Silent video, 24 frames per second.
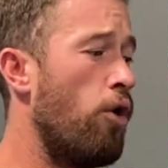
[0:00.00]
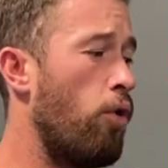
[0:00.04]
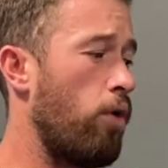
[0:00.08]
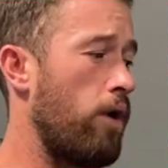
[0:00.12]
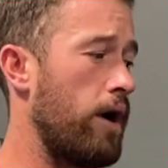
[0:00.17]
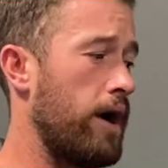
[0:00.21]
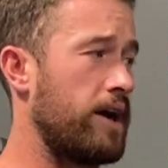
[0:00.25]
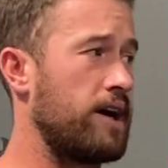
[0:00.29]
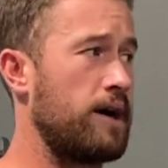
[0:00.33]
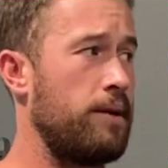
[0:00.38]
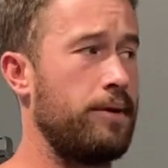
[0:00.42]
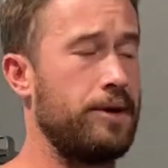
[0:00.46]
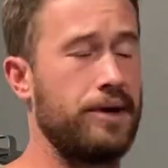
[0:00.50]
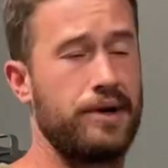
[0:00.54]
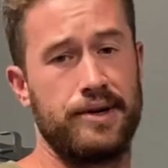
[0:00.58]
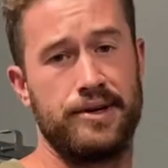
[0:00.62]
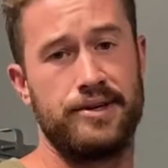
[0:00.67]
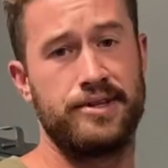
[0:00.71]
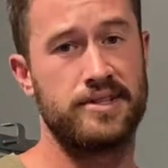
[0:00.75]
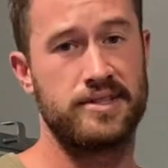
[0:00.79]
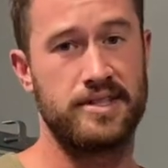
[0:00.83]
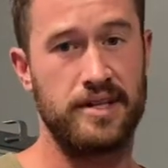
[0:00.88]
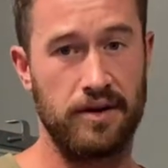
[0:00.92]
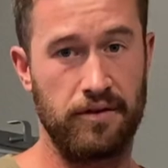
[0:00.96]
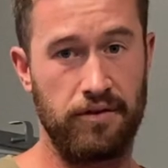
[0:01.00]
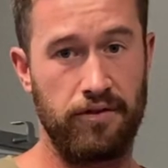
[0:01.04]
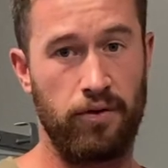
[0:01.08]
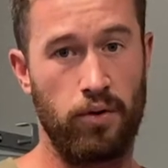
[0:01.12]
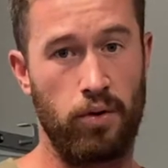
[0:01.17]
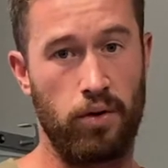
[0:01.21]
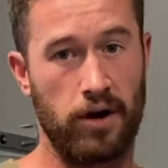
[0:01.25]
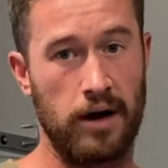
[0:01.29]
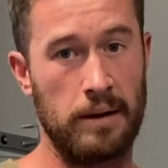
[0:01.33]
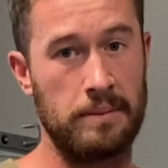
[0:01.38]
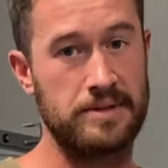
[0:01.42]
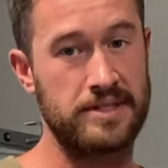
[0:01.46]
where I come in here and just hit
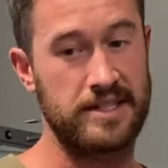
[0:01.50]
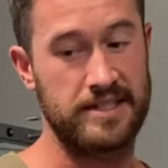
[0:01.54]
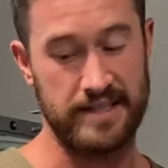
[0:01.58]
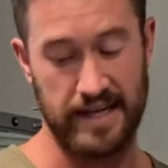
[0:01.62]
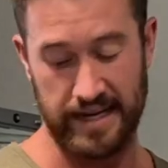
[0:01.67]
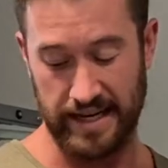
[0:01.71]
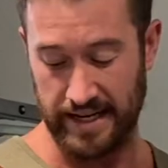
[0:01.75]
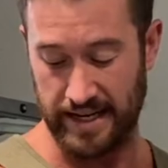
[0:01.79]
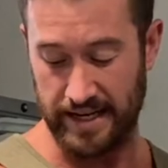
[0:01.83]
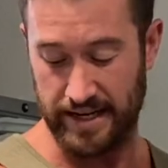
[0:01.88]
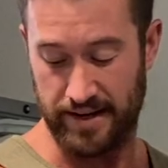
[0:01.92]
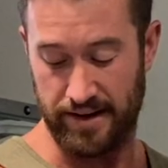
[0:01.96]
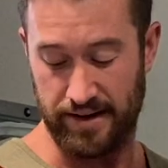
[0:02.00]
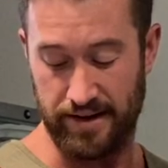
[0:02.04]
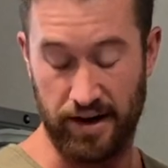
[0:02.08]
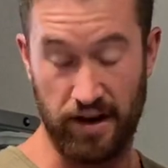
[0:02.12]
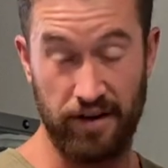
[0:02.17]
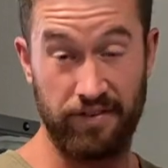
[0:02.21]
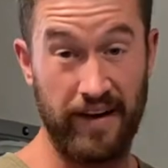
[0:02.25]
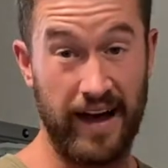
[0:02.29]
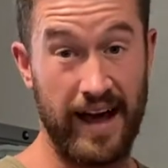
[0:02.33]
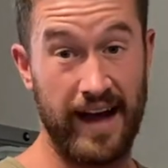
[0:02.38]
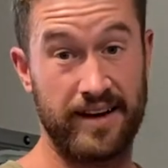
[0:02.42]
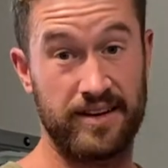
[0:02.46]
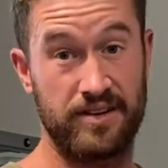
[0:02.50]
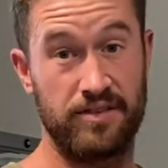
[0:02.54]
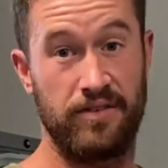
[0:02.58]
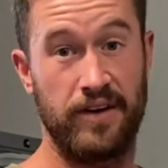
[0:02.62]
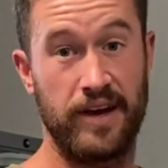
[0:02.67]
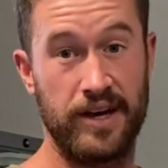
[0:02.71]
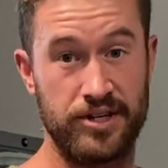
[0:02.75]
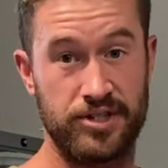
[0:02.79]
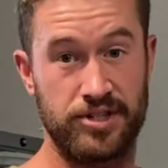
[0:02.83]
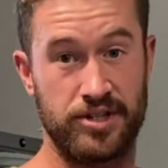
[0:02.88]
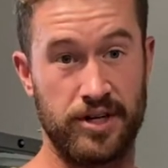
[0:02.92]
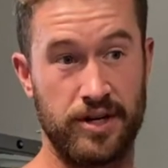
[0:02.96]
forearms, because I can get enough
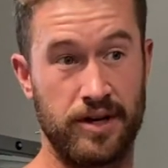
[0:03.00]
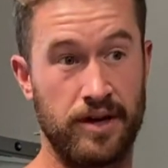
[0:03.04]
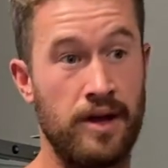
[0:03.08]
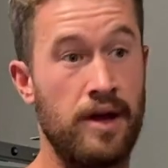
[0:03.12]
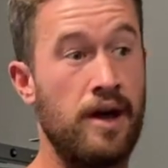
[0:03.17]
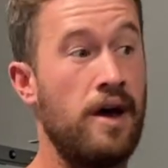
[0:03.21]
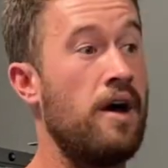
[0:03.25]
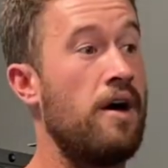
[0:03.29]
activation